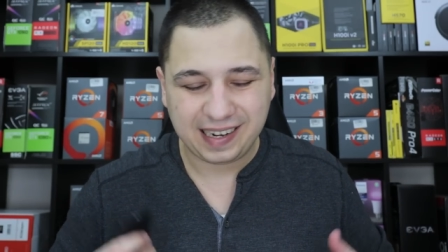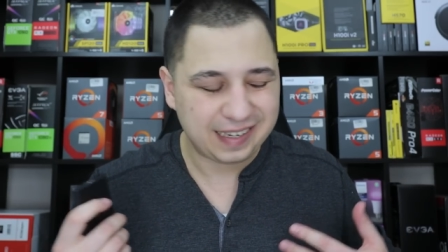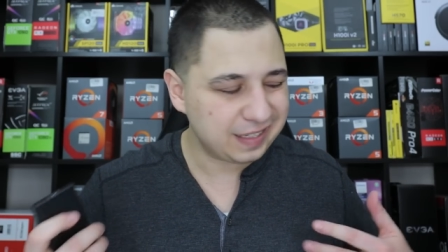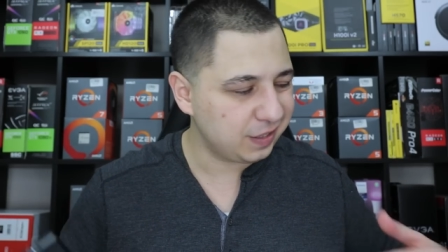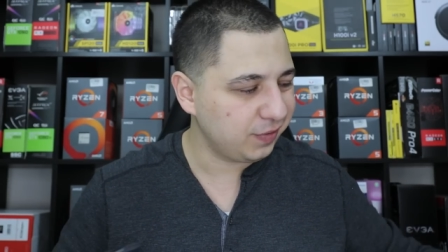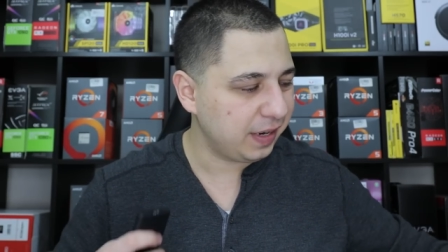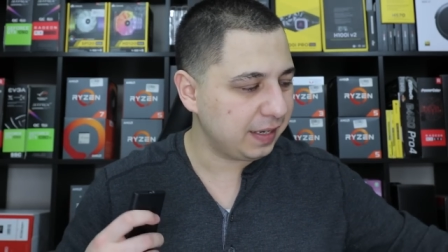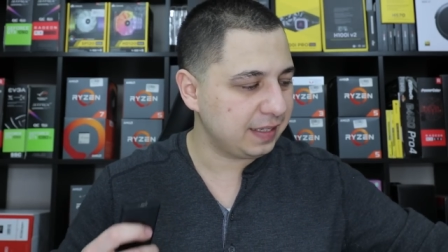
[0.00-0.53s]
Now,
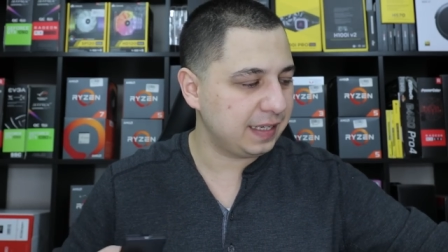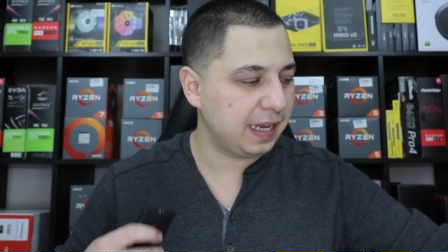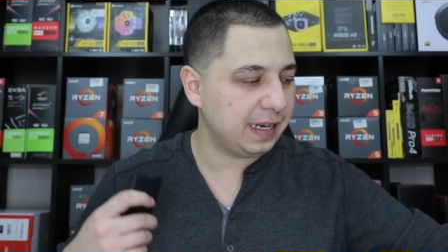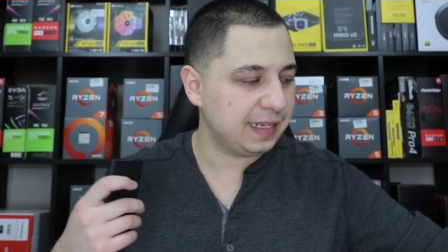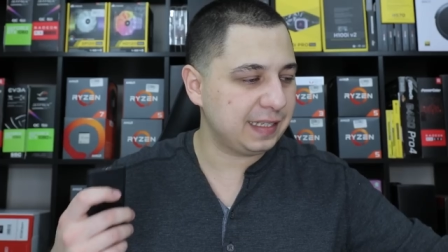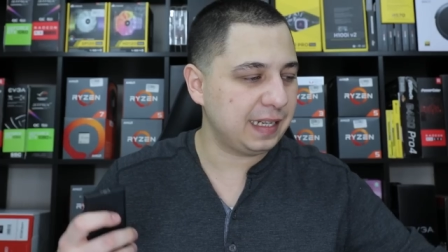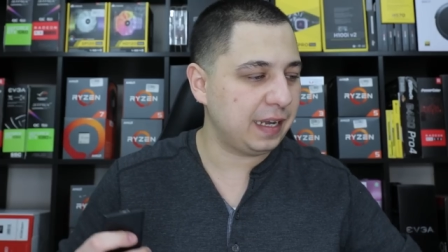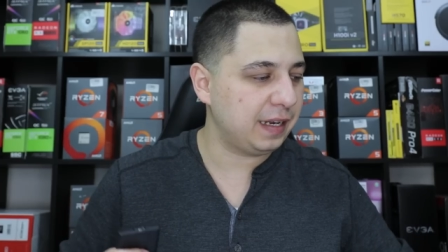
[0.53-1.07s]
surround
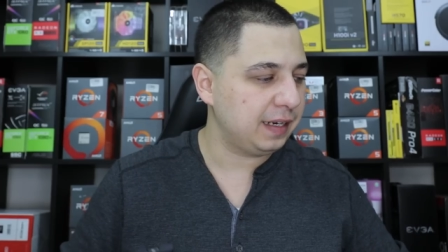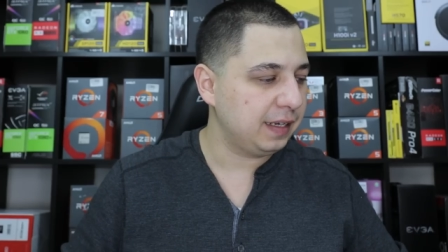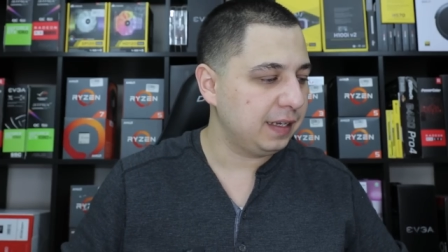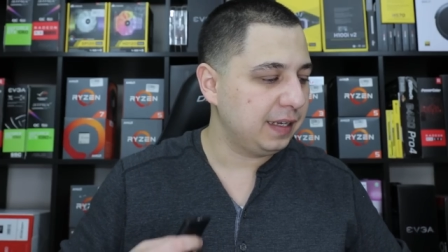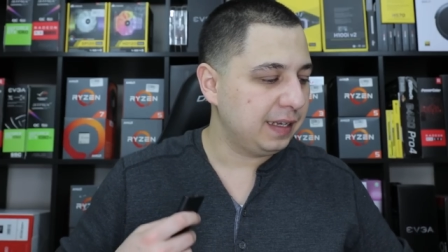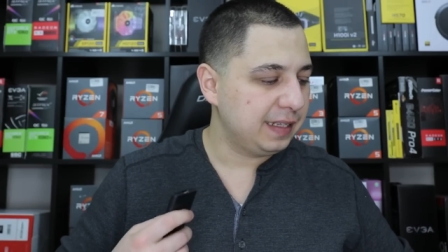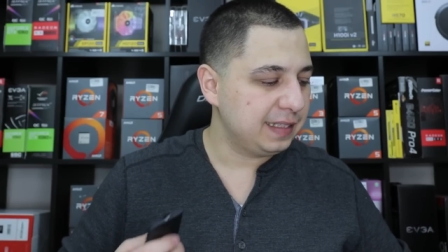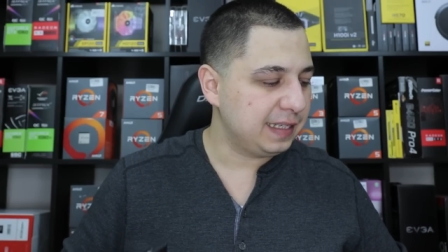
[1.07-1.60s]
sound is not,
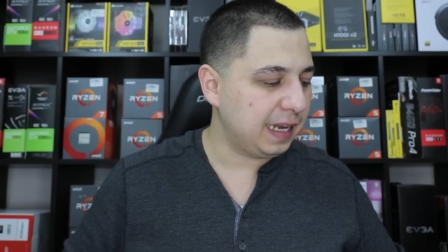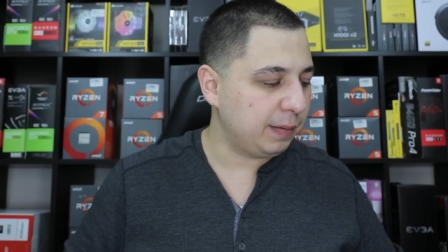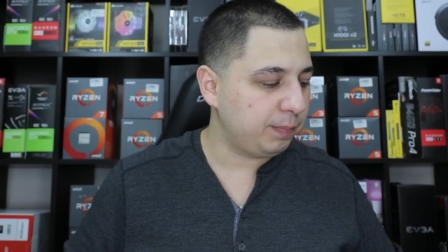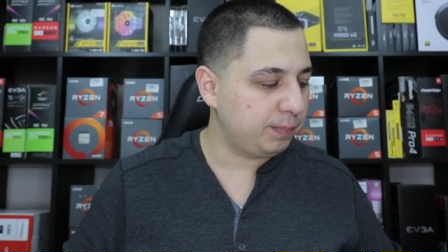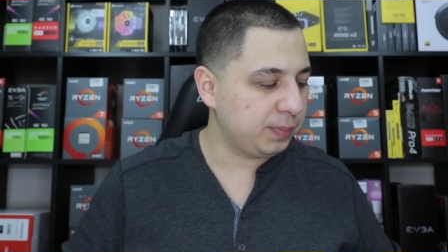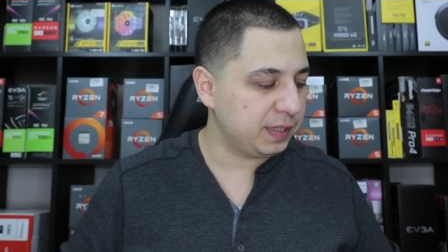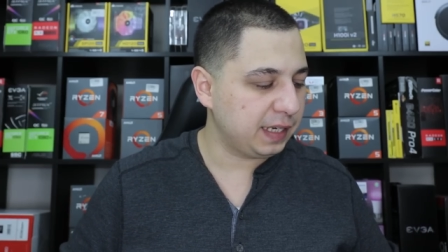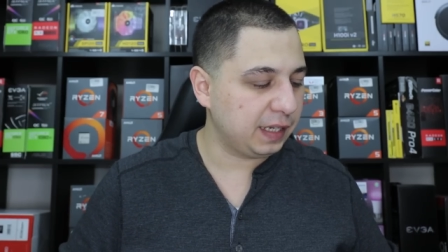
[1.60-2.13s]
it's
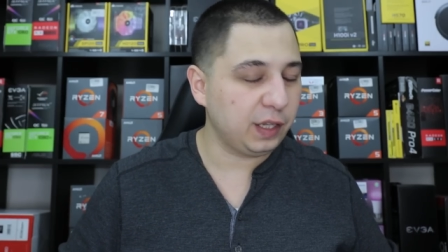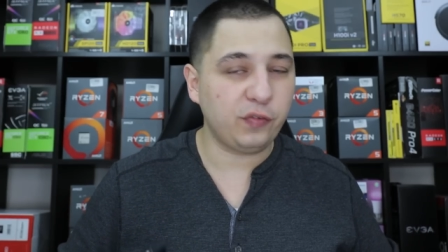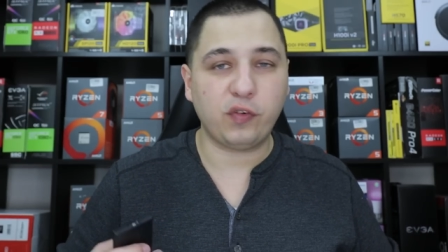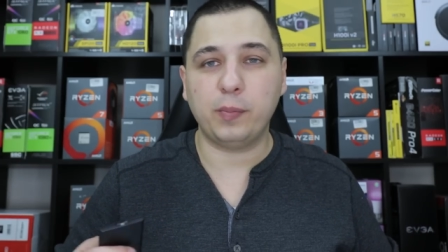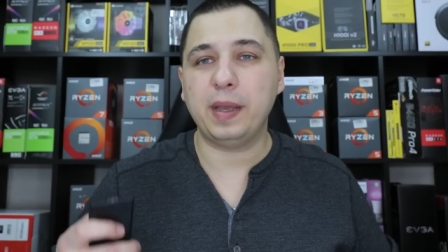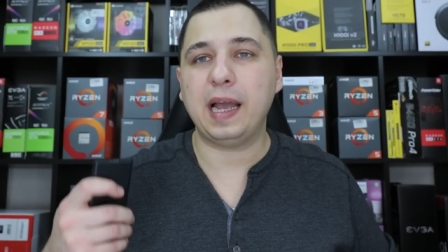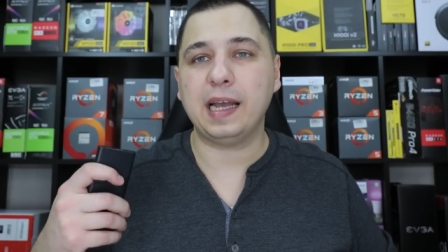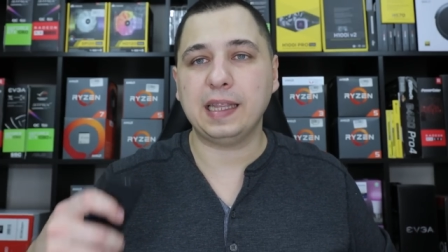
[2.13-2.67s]
not particularly
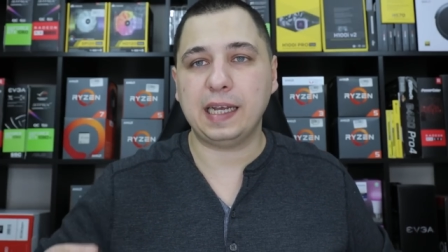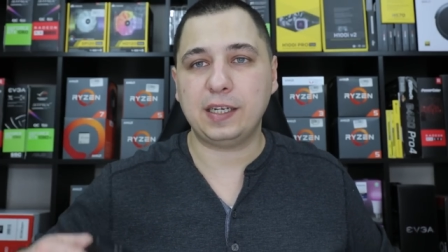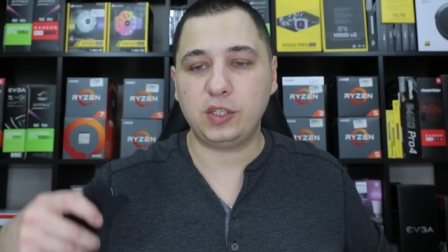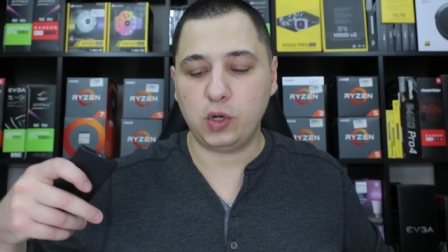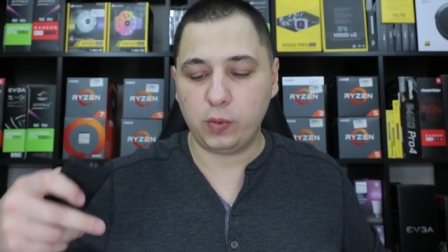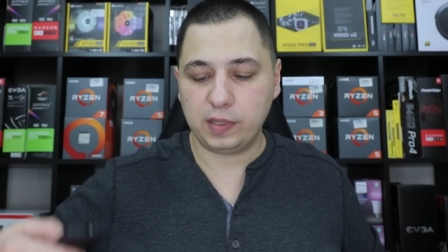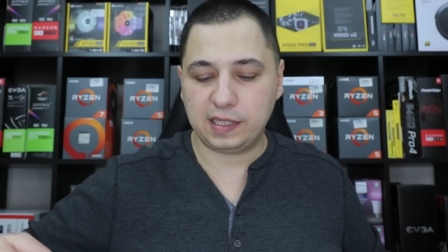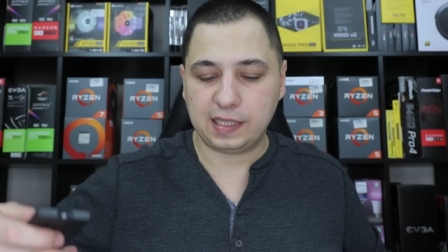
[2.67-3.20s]
for me. I like
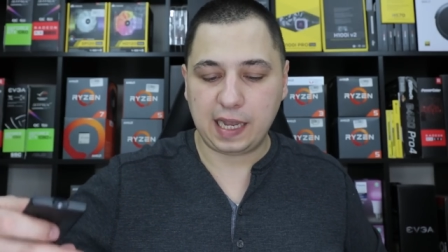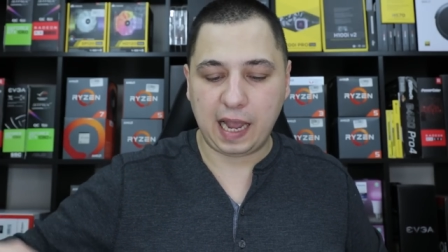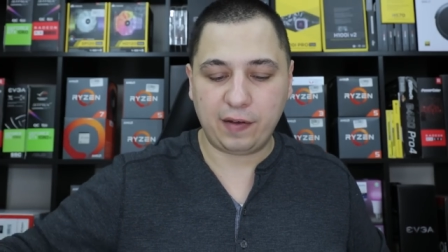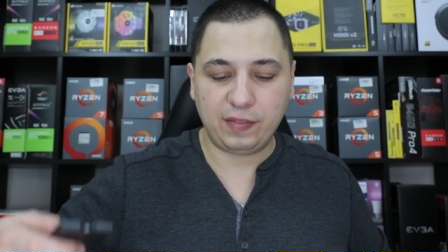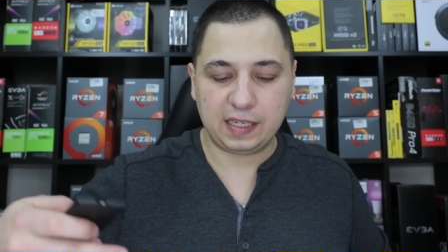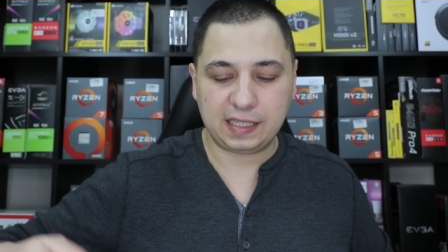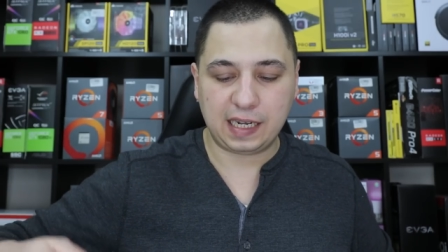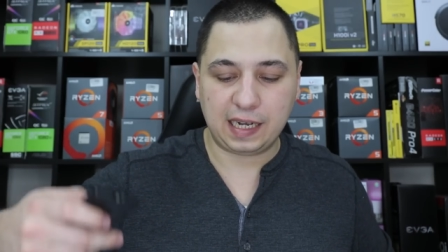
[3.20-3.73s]
to always
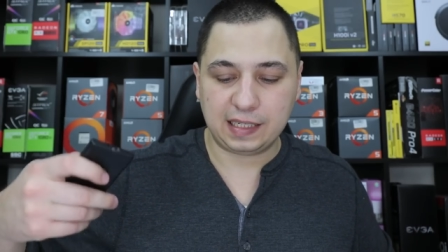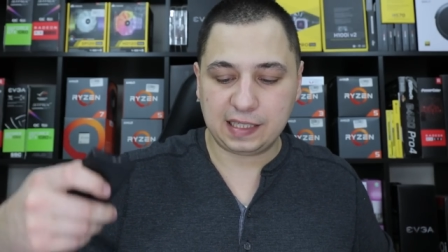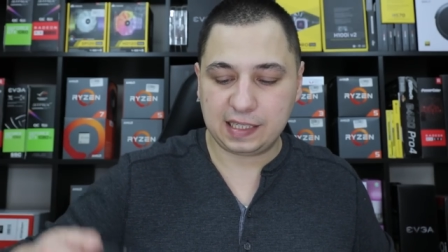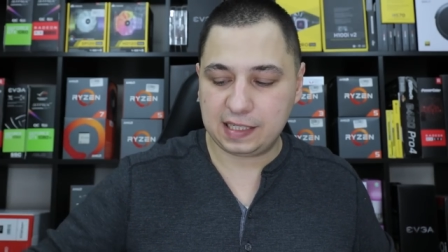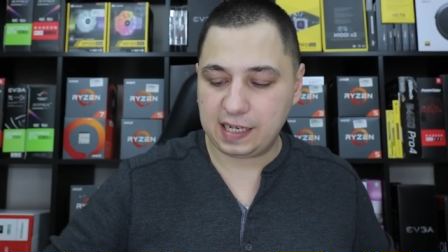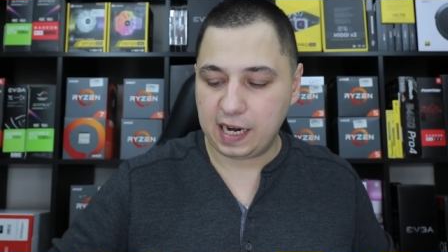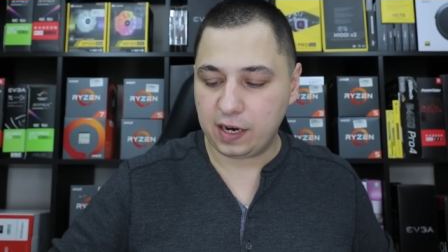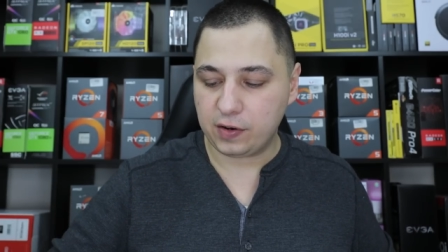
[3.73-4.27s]
have this on
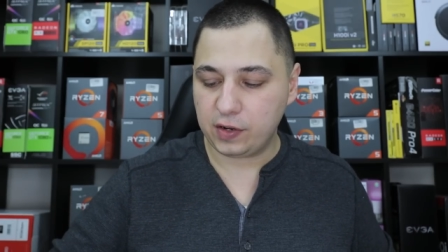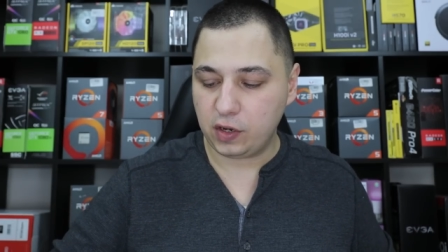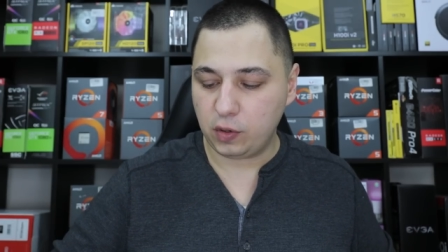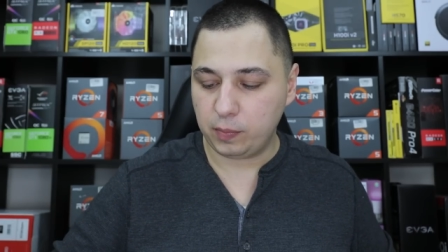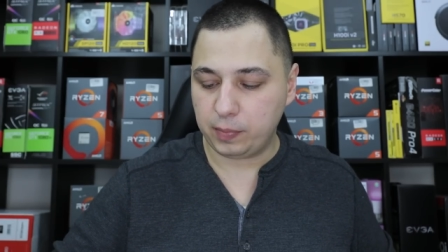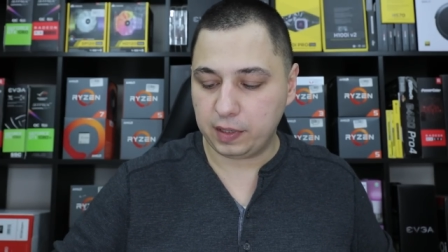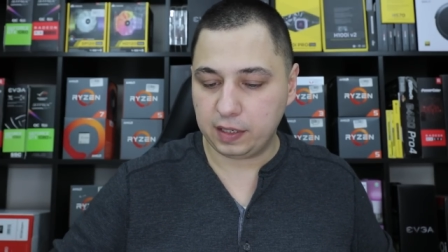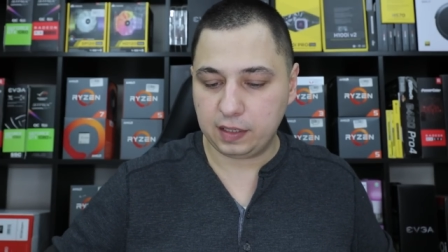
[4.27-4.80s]

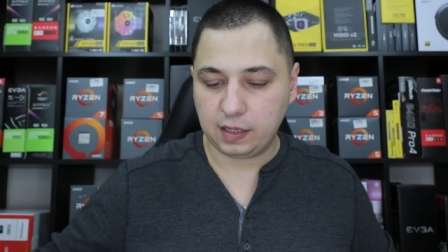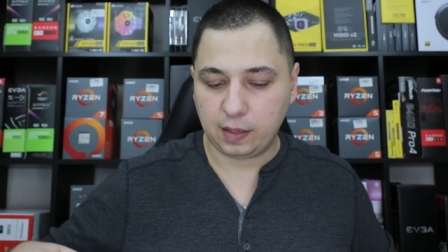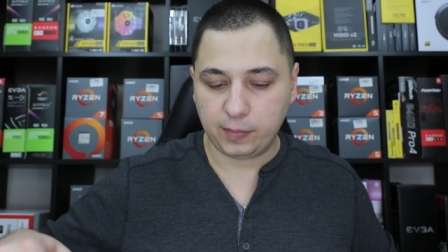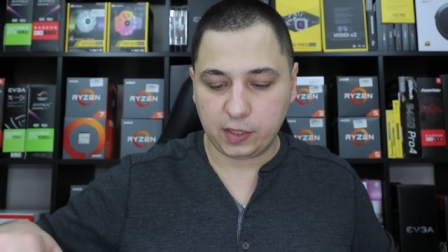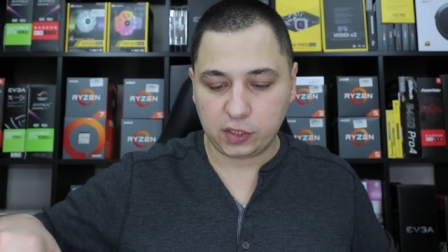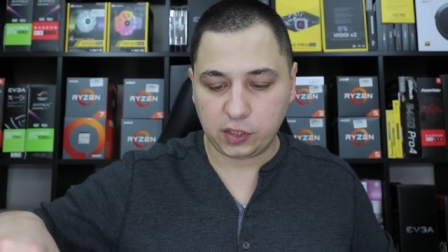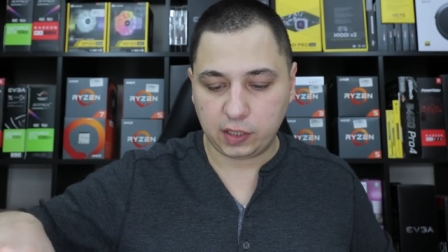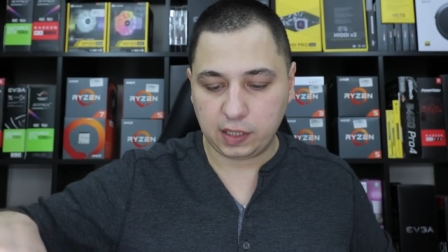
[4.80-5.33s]
stereo, but I'm
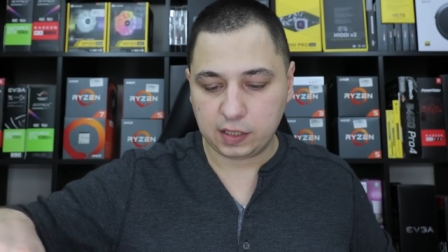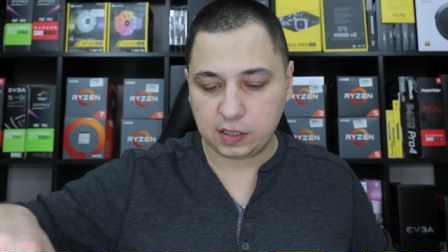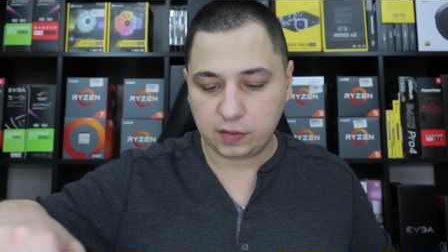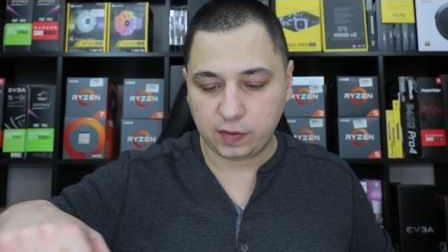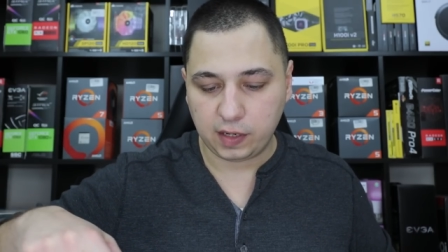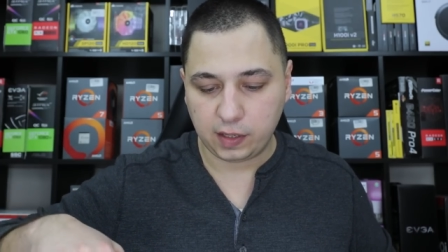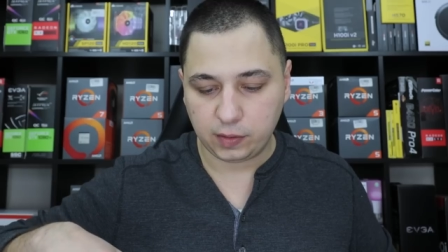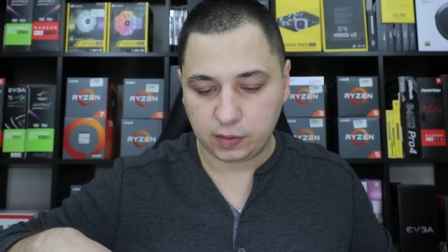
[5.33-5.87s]
gonna turn on
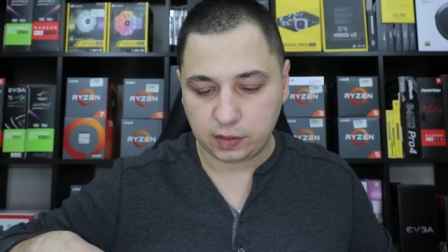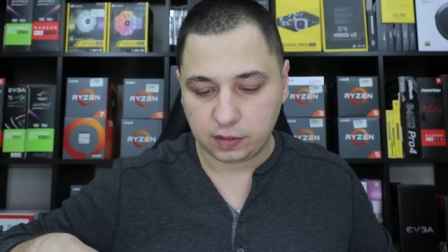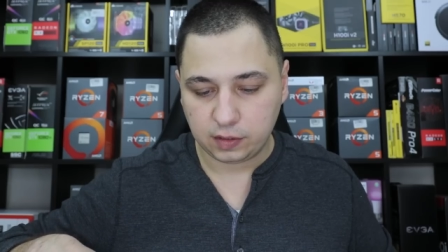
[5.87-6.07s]
surround.